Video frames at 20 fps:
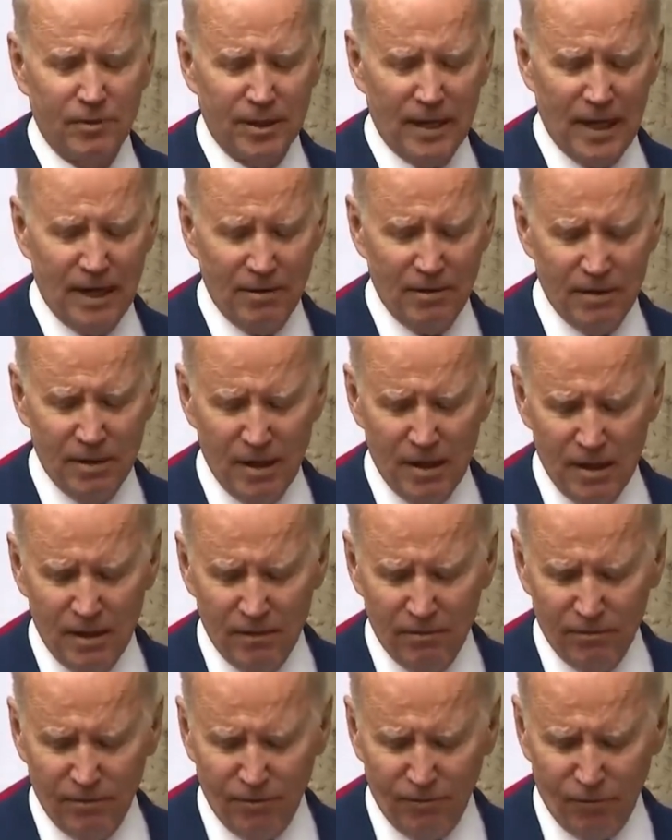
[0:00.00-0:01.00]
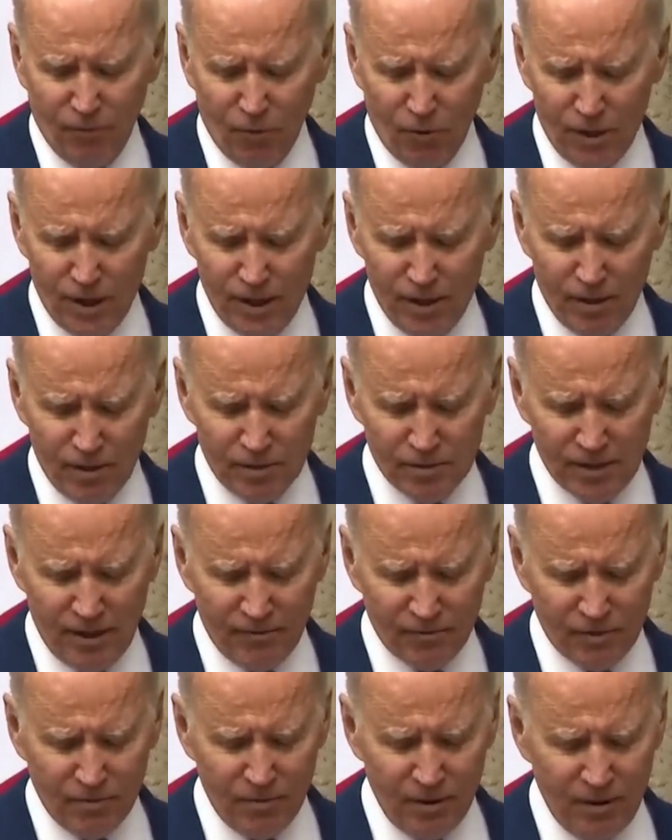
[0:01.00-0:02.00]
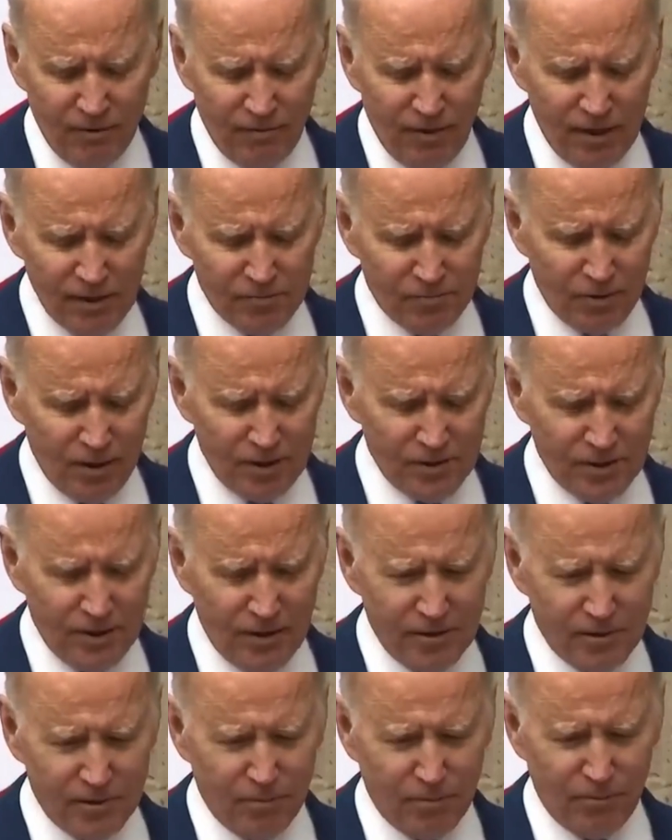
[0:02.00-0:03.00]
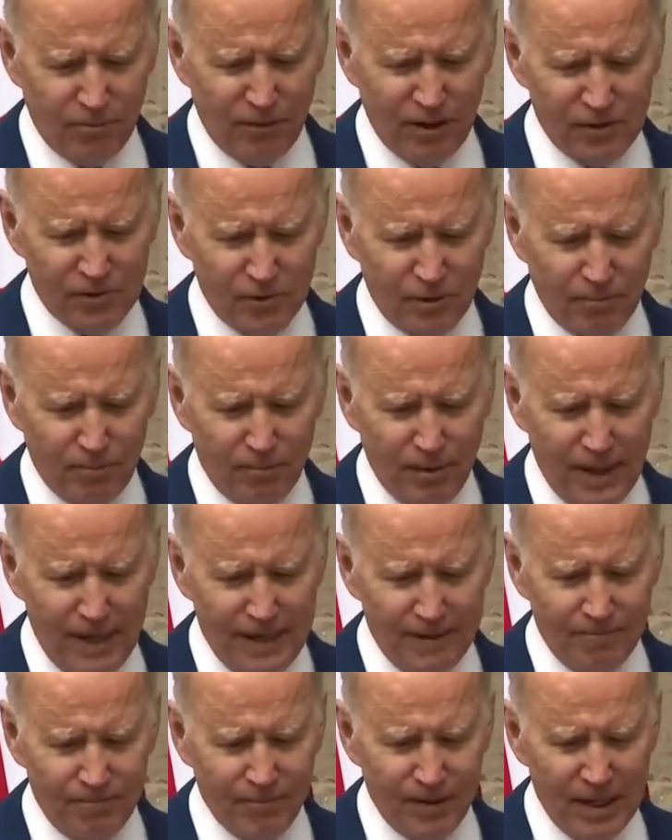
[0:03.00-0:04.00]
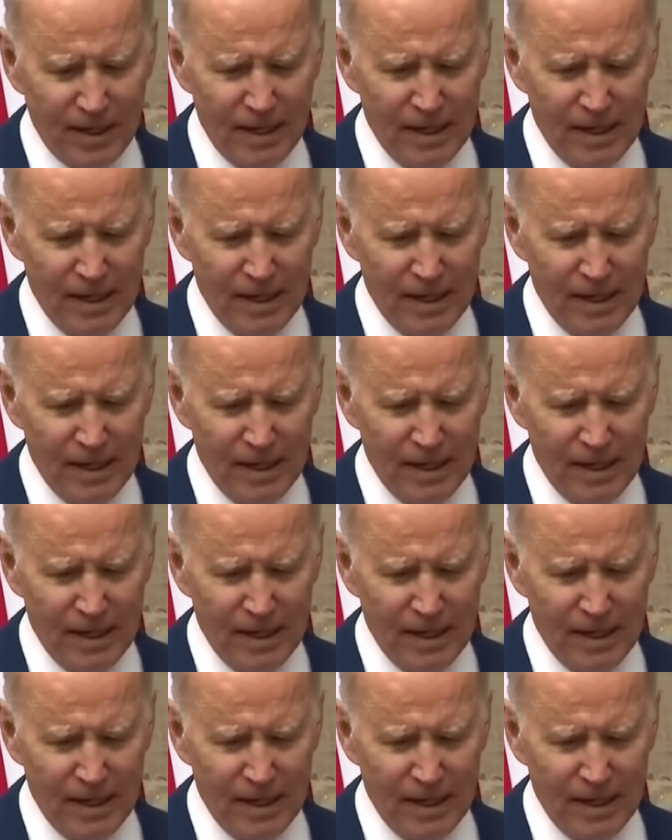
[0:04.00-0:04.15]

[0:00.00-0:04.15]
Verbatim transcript: When I, the 4 years after being vice president, I was a professor at Penn.